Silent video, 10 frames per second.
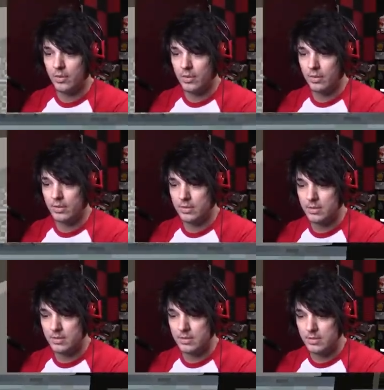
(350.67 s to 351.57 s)

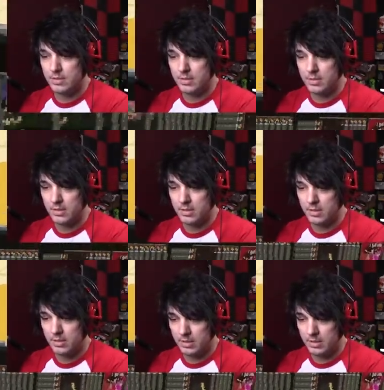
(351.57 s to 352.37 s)
(no one is talking)